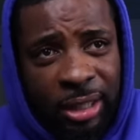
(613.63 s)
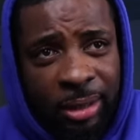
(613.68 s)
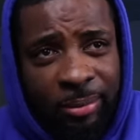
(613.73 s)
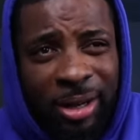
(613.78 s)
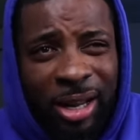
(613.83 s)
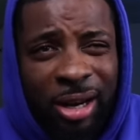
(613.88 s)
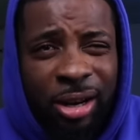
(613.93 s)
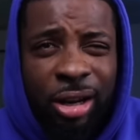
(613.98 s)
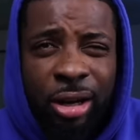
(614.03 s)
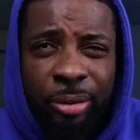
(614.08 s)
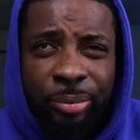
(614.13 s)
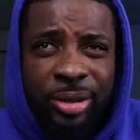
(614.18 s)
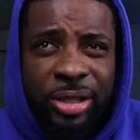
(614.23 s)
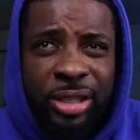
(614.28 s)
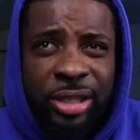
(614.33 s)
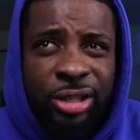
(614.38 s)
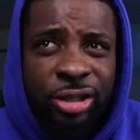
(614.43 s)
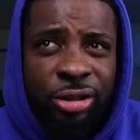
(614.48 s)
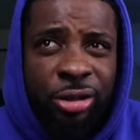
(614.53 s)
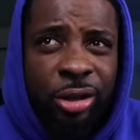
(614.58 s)
I'm not
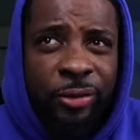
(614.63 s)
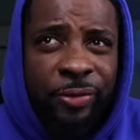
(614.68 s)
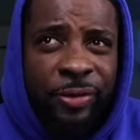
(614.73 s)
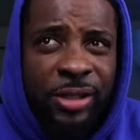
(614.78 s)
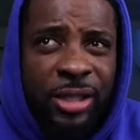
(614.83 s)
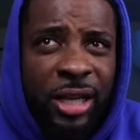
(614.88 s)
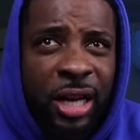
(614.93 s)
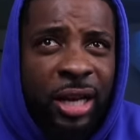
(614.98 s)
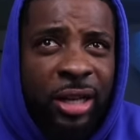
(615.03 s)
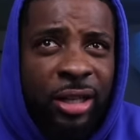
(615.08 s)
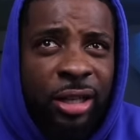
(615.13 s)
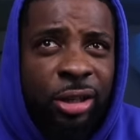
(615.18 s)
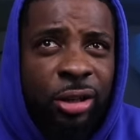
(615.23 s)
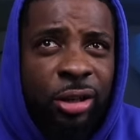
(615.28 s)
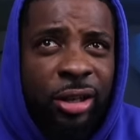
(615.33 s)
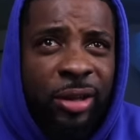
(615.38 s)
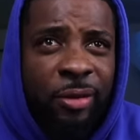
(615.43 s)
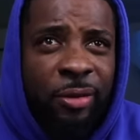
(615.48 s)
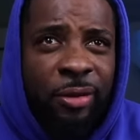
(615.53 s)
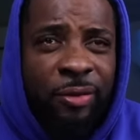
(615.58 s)
100% sure if it's
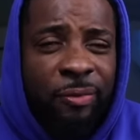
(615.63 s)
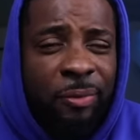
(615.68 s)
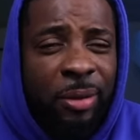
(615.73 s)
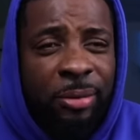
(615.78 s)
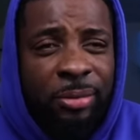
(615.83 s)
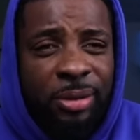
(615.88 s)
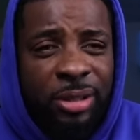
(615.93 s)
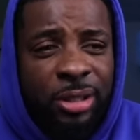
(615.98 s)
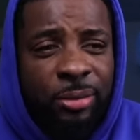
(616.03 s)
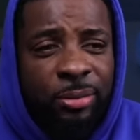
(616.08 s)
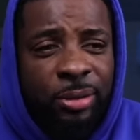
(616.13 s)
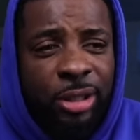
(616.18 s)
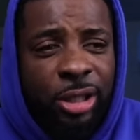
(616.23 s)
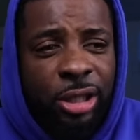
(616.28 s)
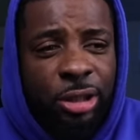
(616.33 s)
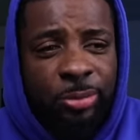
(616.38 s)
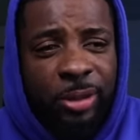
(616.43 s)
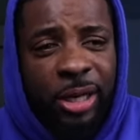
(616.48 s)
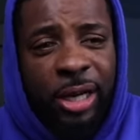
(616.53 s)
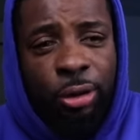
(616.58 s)
Hyundai or it might be something
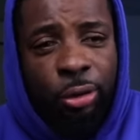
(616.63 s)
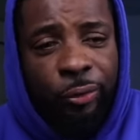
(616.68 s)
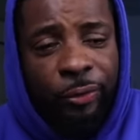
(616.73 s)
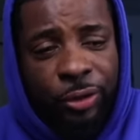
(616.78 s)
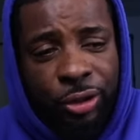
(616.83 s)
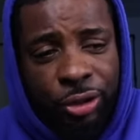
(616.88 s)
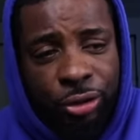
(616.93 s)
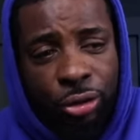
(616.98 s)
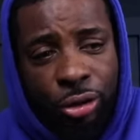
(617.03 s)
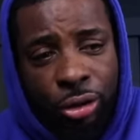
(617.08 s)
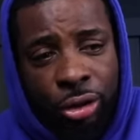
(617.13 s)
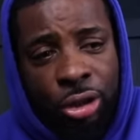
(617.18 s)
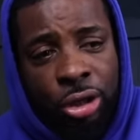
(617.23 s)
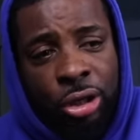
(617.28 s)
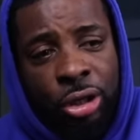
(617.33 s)
else, but I know for sure